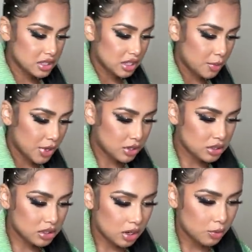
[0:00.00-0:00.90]
thing we're gonna
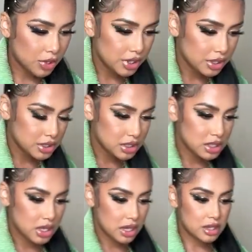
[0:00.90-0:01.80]
start with
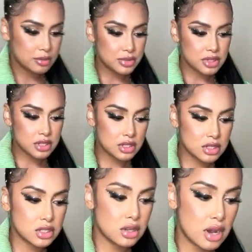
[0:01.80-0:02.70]
Skims.
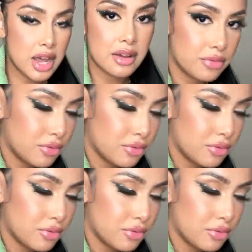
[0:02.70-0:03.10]
So I have